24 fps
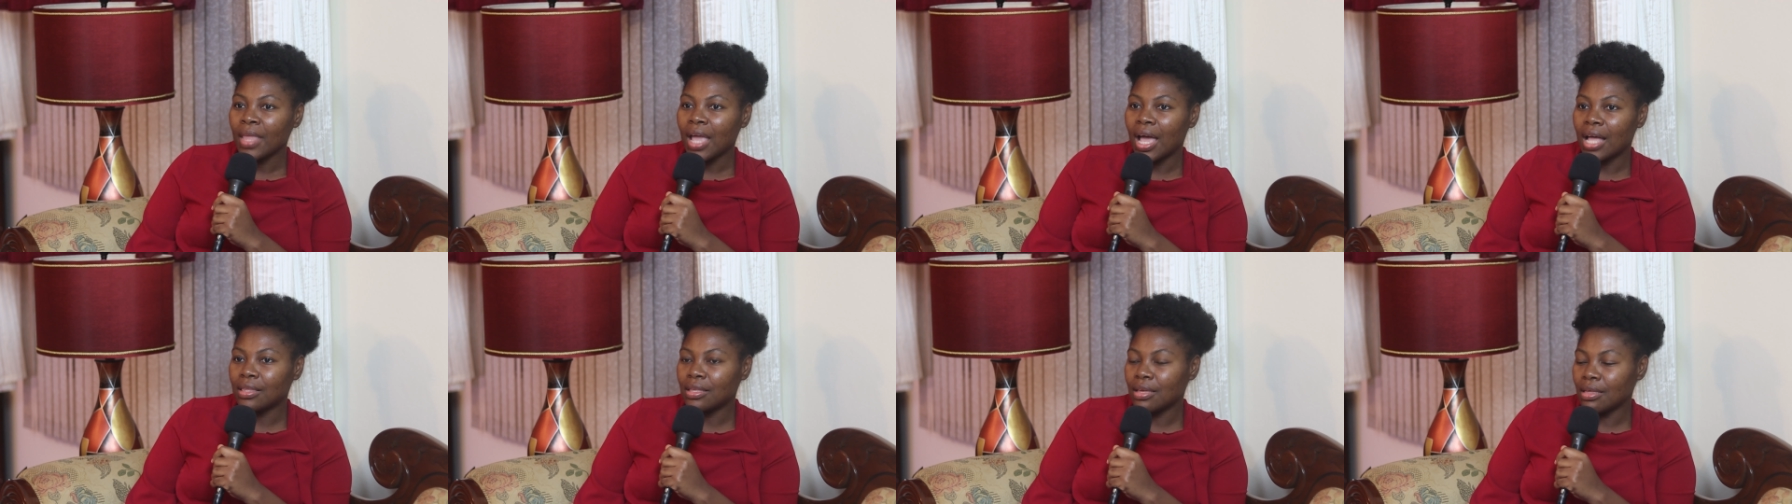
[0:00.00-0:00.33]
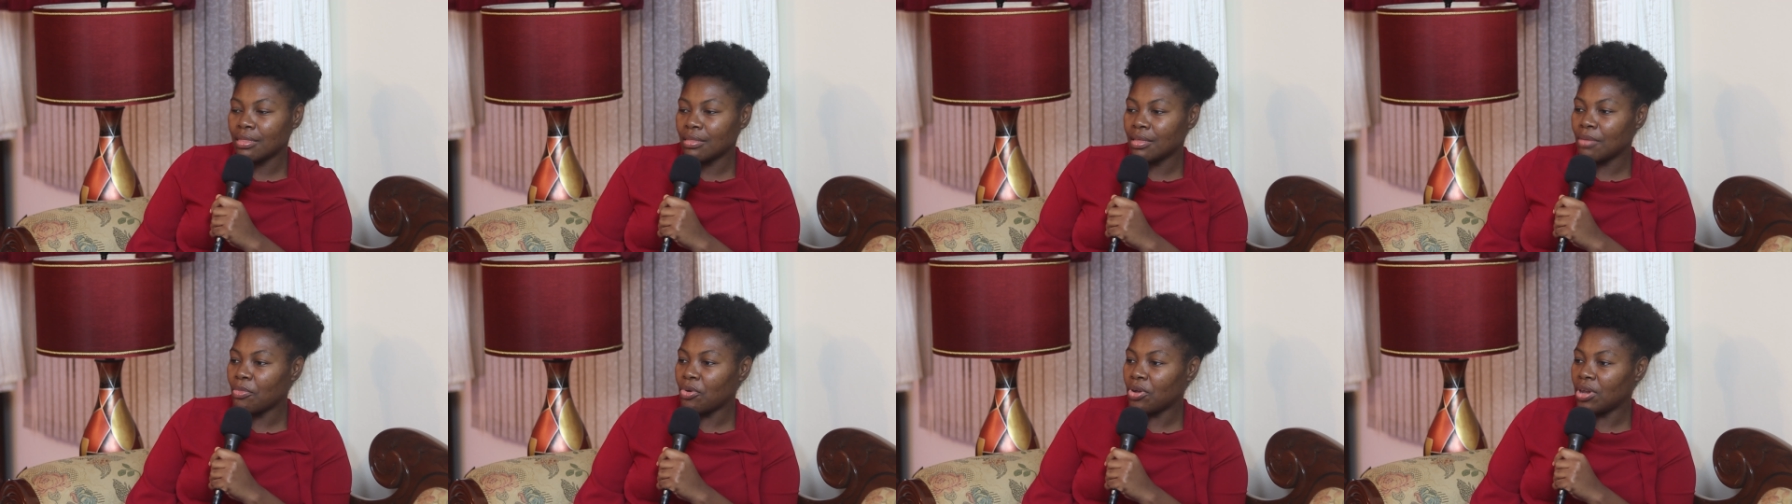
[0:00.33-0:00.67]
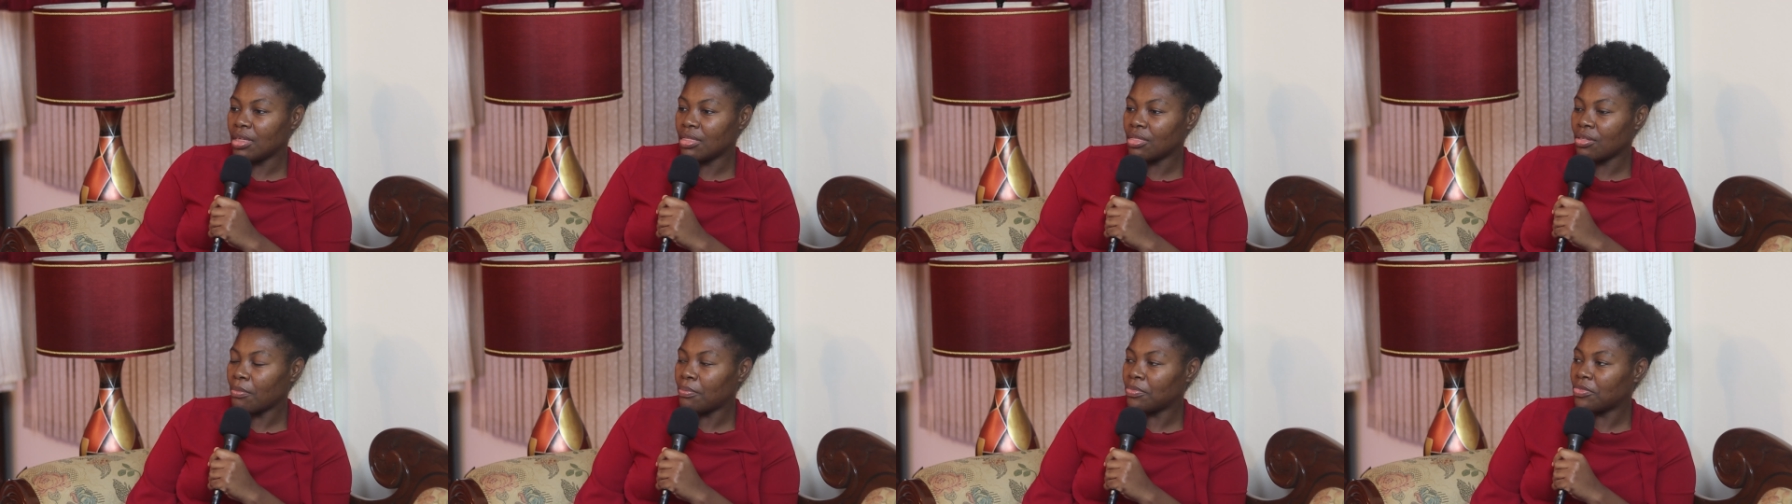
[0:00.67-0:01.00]
a
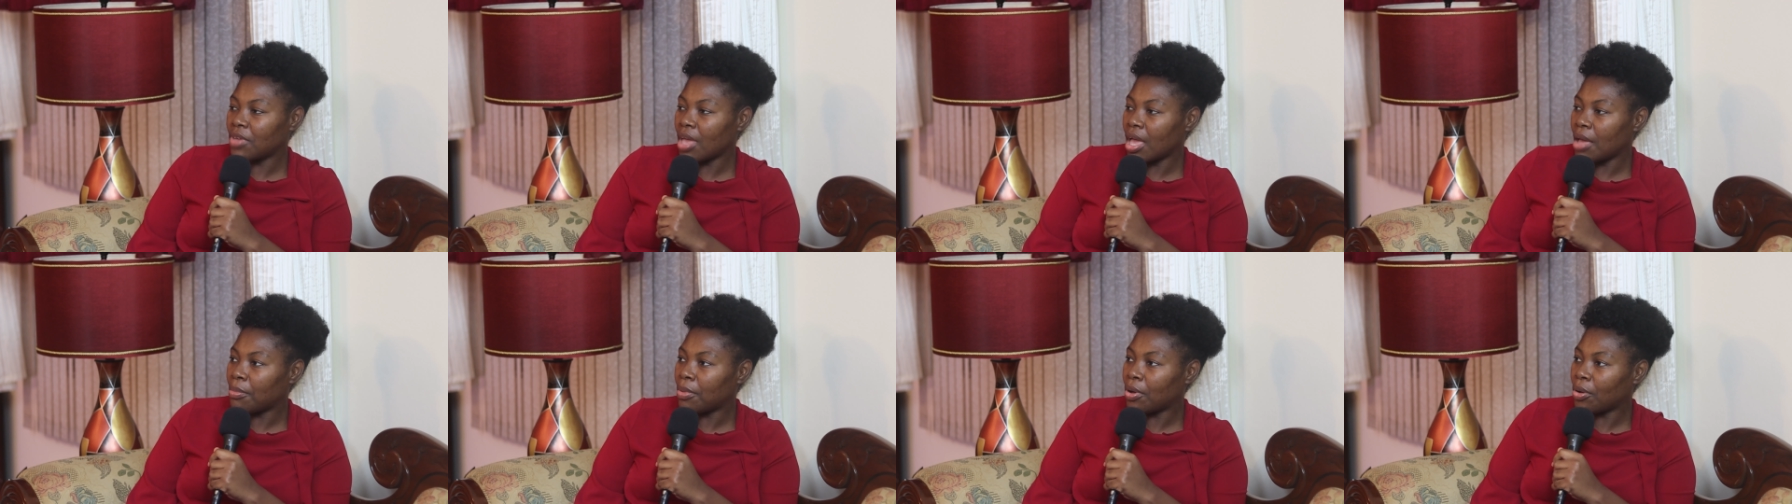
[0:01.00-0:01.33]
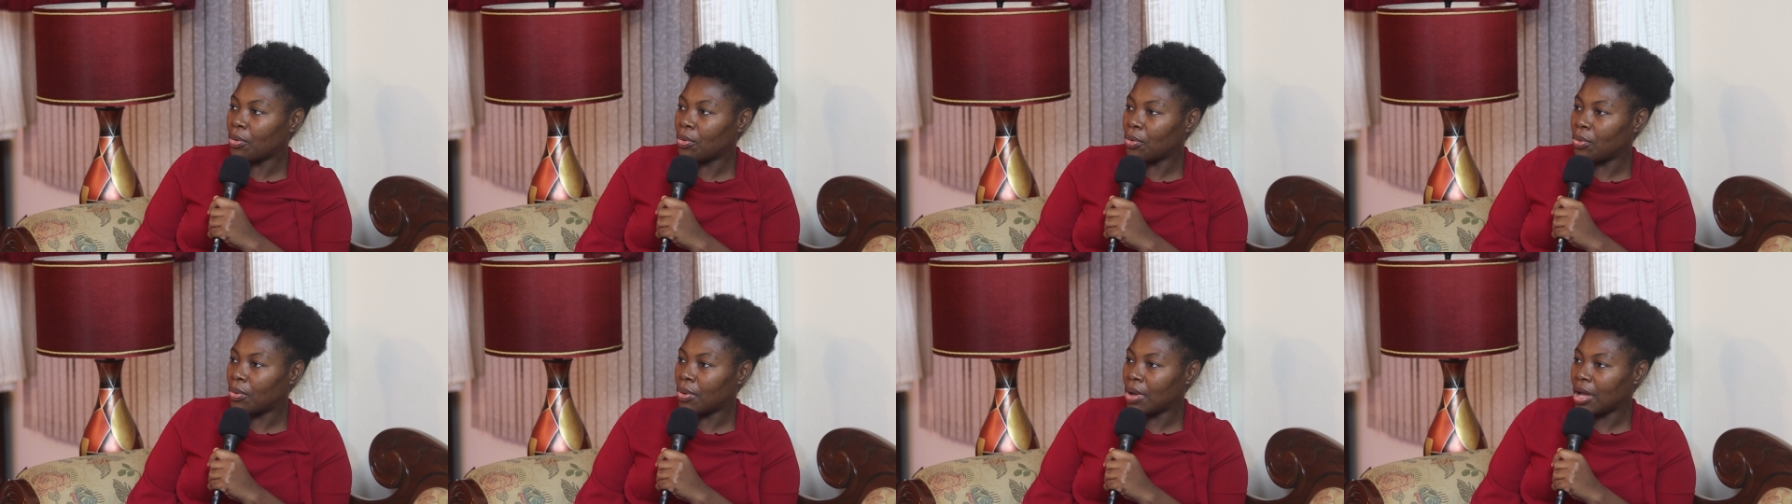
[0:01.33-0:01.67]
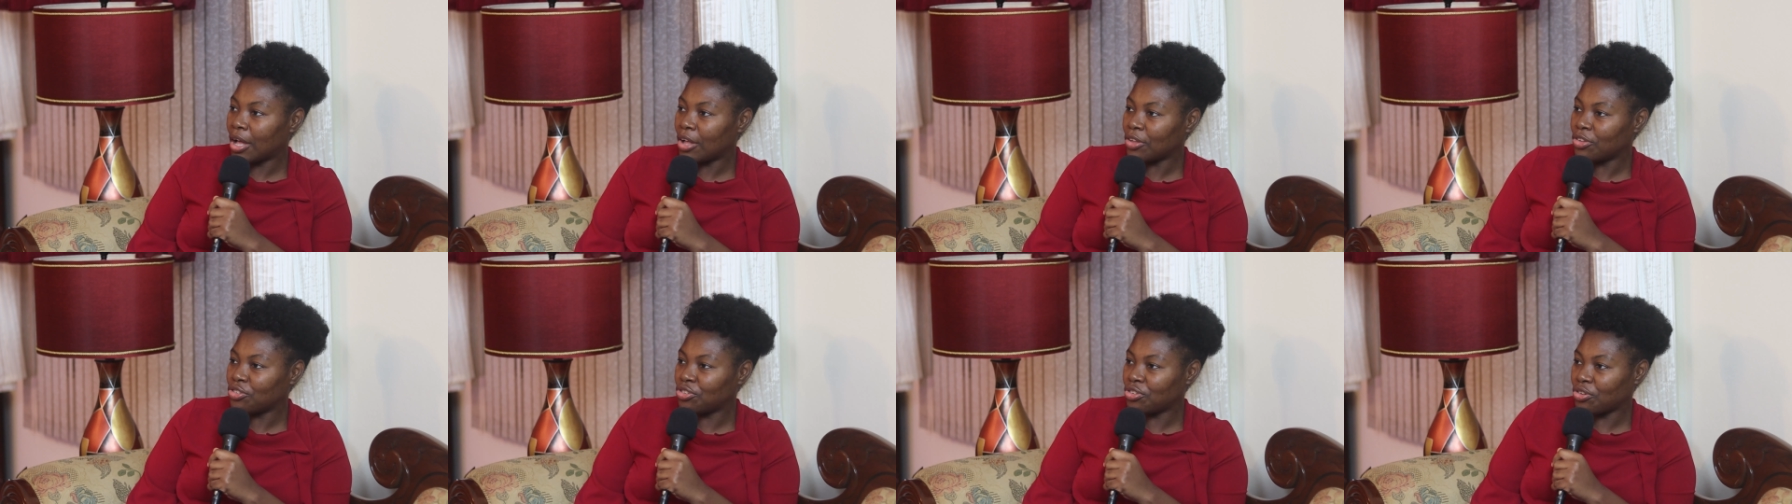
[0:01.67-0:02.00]
testimony some time ago
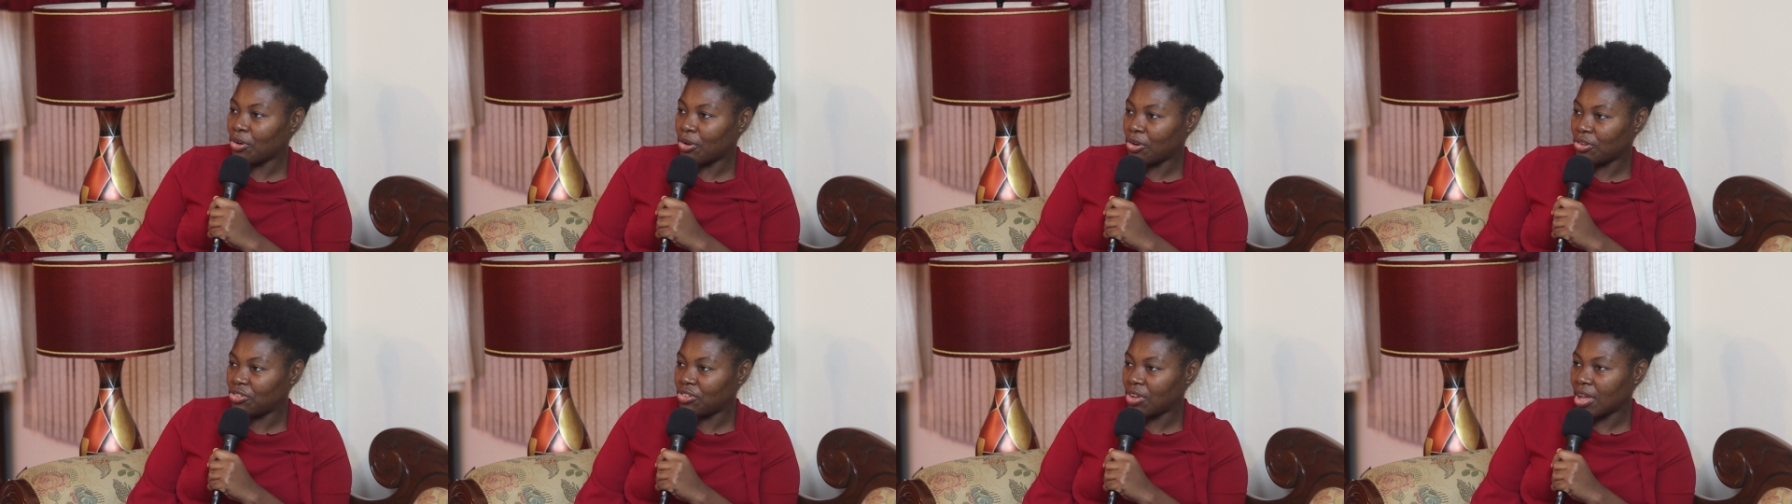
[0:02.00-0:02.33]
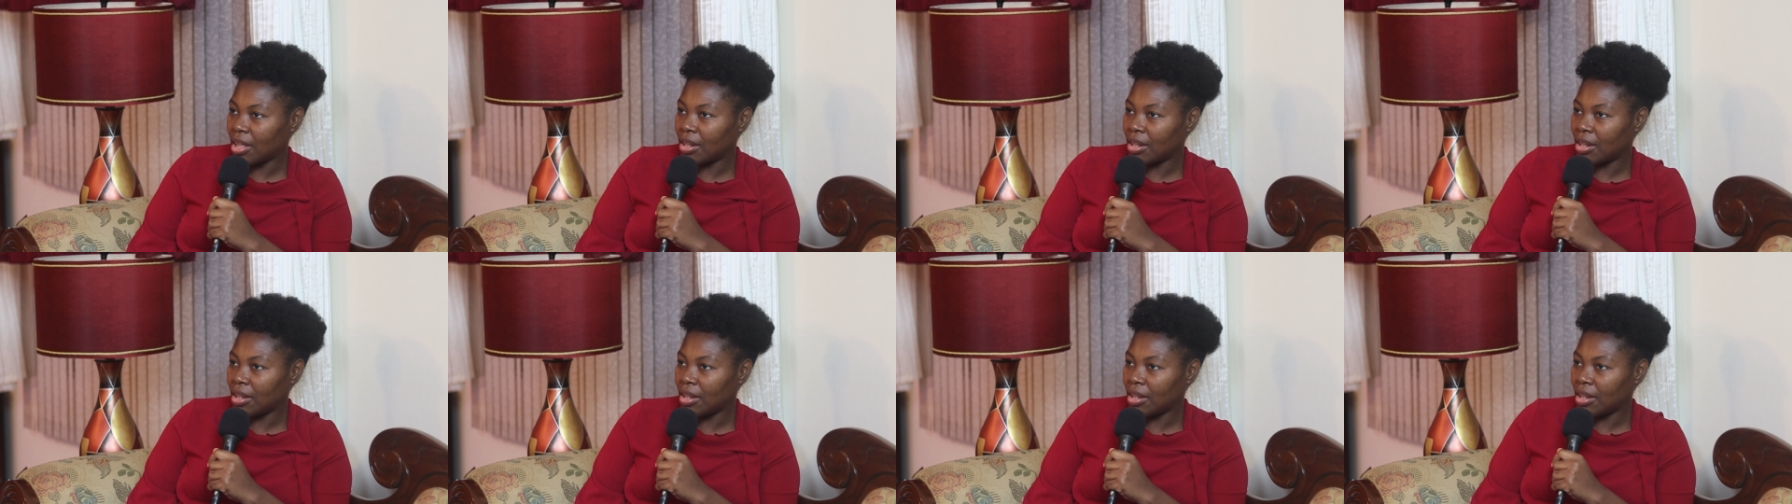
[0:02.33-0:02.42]
at church,